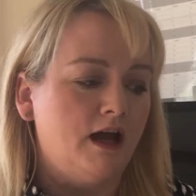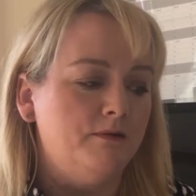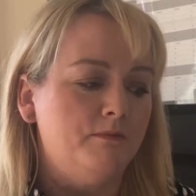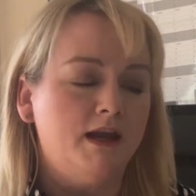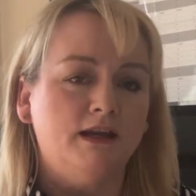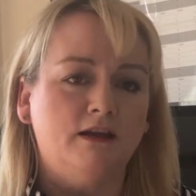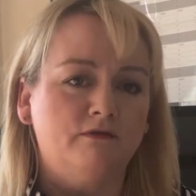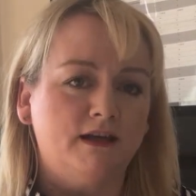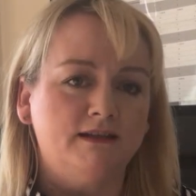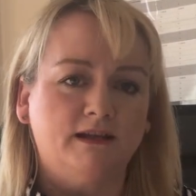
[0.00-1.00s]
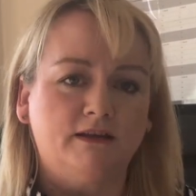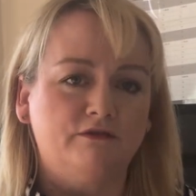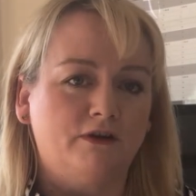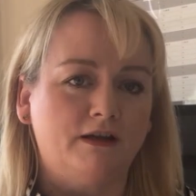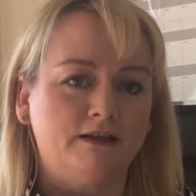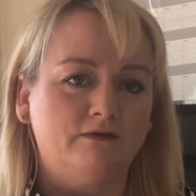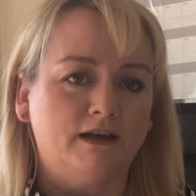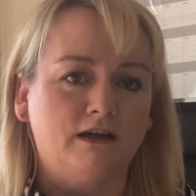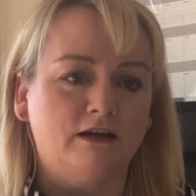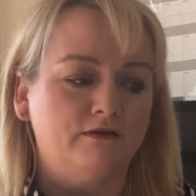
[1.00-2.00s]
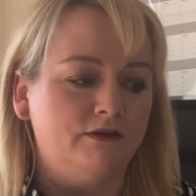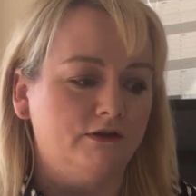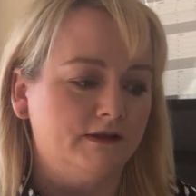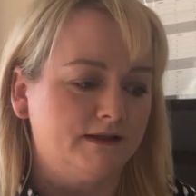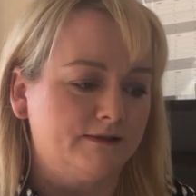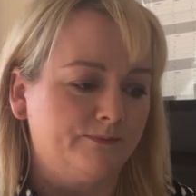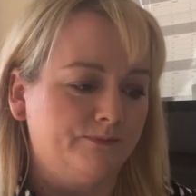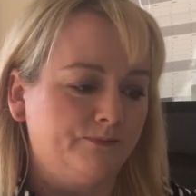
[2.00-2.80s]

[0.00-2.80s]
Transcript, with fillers: and many are facing the fight of their livelihoods.